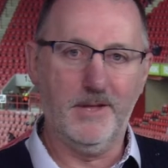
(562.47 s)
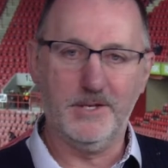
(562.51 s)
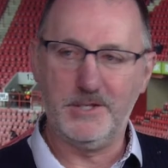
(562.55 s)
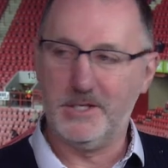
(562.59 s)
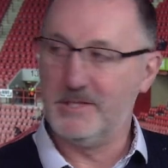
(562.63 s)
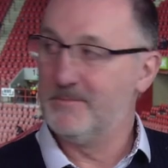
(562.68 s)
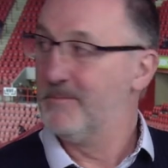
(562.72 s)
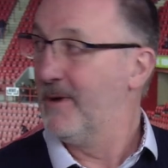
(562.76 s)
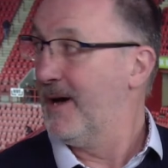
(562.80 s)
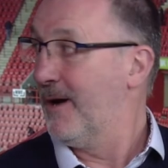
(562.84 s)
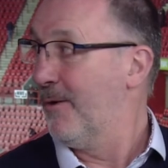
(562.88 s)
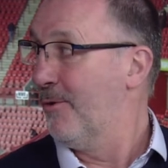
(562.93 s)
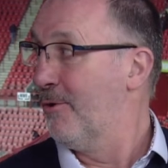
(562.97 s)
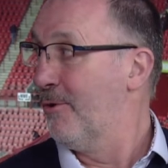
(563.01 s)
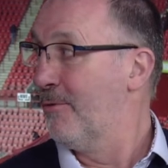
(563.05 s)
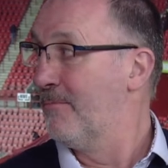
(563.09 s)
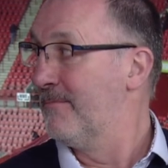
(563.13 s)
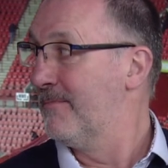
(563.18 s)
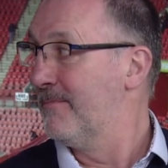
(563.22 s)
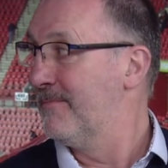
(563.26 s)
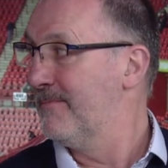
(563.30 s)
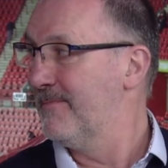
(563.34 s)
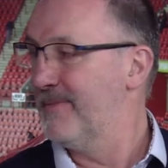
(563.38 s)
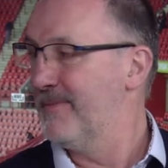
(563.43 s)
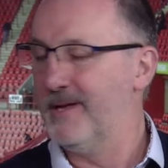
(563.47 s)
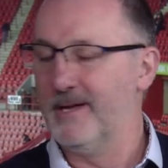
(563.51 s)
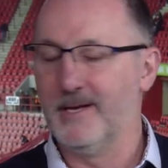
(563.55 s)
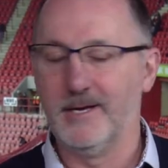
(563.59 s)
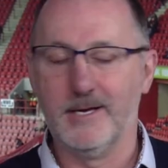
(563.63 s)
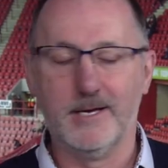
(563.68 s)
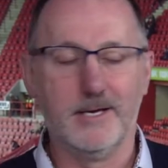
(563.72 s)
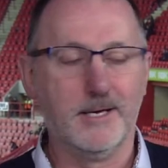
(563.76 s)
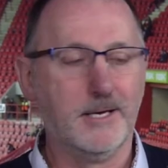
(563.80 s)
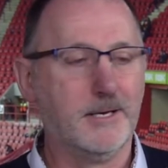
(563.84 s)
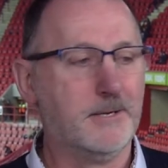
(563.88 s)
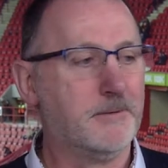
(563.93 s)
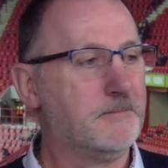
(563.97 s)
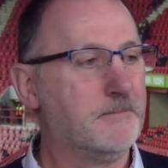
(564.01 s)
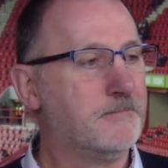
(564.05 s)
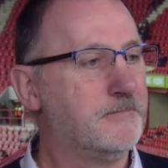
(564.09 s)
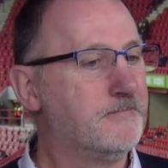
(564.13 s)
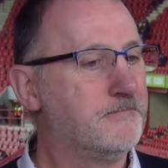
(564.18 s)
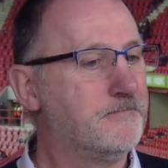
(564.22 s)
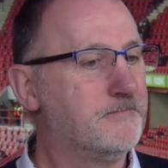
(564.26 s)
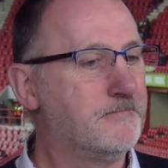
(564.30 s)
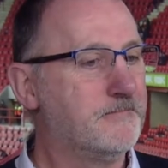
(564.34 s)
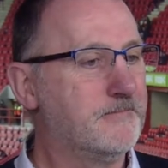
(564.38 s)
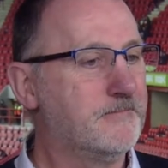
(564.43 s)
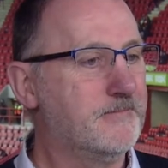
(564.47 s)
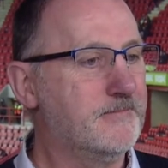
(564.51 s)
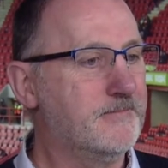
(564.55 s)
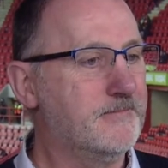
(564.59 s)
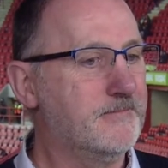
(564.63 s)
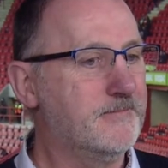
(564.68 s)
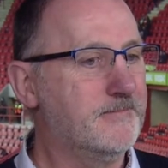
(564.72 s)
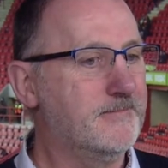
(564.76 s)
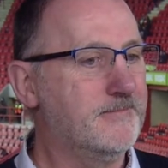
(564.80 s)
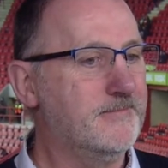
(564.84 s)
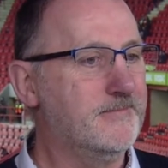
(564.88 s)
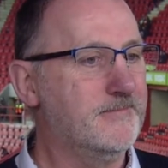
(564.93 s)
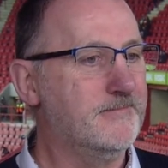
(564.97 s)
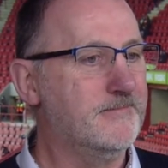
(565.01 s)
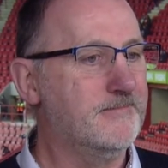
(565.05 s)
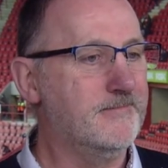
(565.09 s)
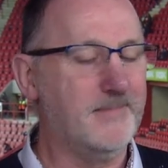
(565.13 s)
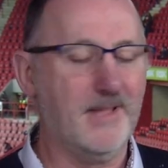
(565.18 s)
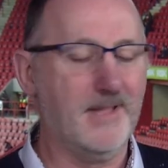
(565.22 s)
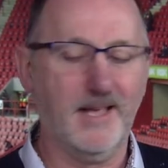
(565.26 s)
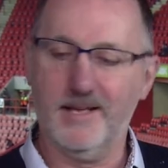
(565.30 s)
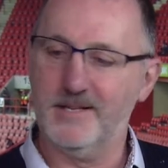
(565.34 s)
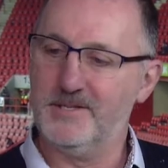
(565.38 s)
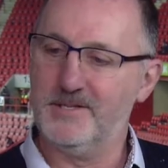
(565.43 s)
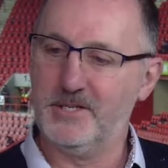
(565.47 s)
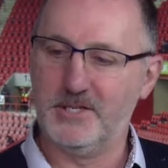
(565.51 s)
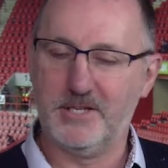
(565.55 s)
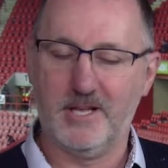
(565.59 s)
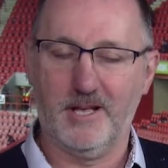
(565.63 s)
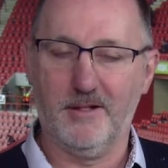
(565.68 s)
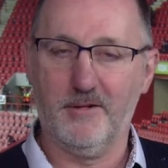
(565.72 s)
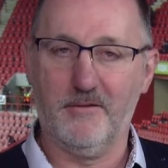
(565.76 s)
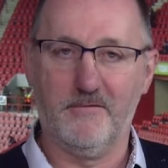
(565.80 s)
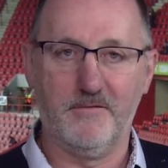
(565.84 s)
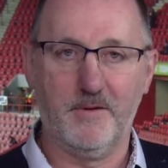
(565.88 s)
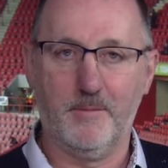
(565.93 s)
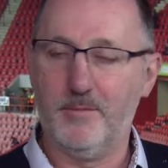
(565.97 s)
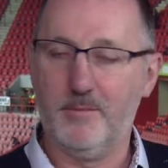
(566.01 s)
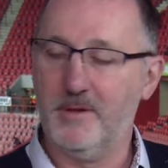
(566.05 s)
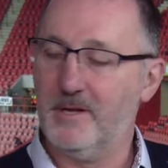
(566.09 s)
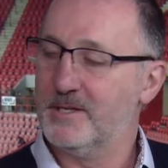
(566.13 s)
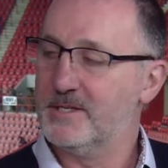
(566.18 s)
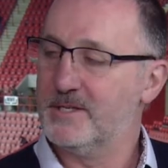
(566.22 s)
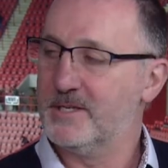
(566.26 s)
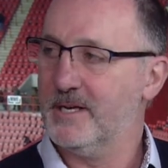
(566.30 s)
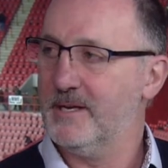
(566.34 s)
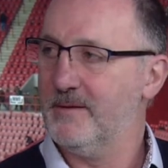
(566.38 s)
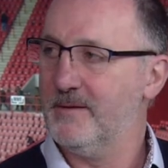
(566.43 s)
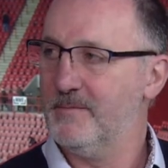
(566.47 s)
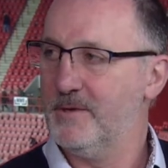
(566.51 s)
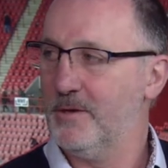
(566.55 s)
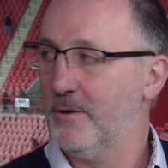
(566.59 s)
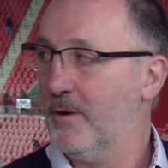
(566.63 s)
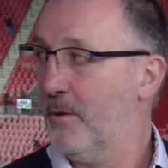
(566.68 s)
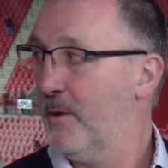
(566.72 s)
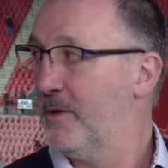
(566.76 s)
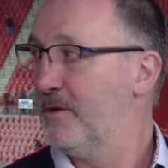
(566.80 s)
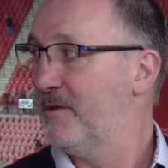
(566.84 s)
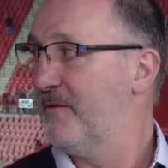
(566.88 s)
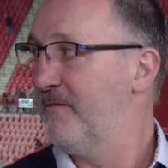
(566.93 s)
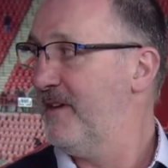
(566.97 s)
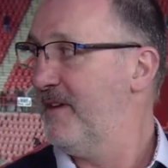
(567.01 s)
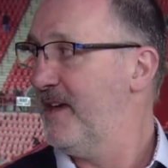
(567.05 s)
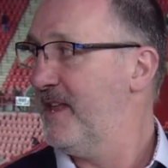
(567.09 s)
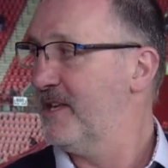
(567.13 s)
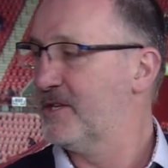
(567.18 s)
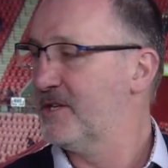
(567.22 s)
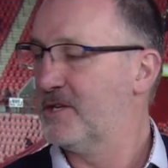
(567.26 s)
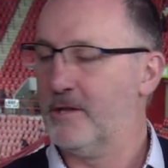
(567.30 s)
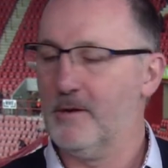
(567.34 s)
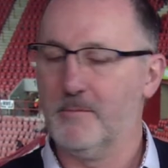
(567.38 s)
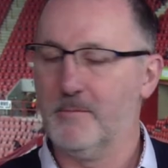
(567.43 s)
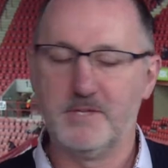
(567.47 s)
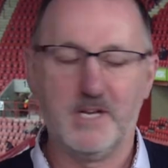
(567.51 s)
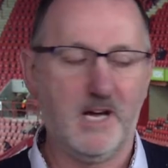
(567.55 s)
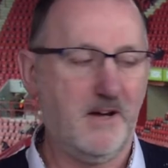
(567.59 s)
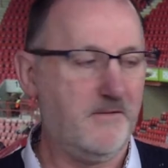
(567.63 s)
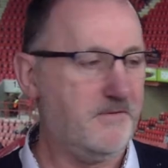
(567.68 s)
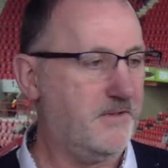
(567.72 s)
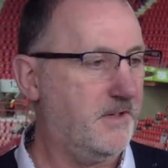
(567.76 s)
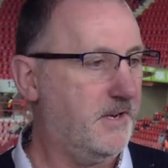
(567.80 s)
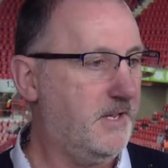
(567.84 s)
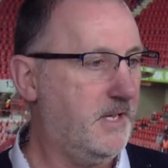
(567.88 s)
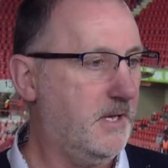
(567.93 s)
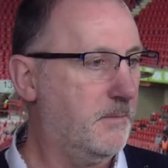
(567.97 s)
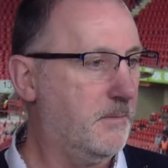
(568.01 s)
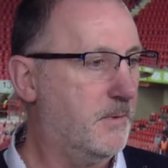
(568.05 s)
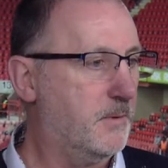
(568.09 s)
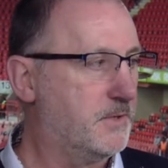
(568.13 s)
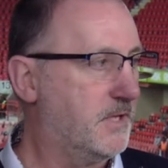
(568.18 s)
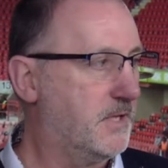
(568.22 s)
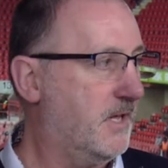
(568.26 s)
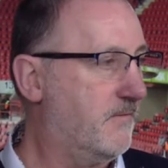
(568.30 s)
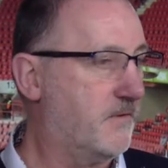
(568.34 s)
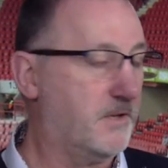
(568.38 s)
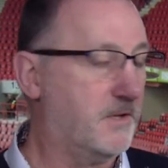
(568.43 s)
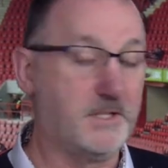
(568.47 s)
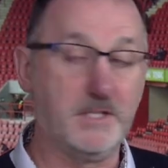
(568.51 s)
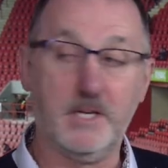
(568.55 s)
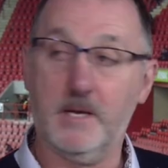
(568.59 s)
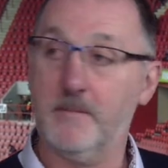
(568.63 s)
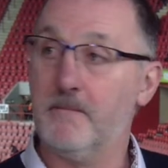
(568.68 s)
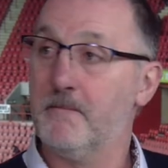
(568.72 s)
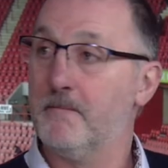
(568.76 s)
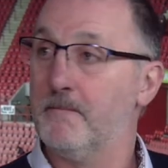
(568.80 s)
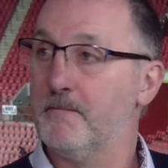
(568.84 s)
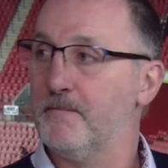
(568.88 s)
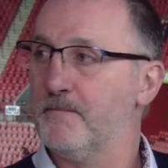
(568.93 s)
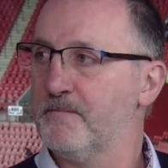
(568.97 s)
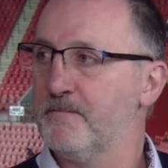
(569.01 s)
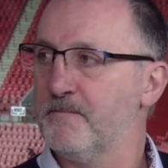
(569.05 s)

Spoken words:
this is my home, and just I love the place here. You know, I went to various clubs after here, but it was never the same.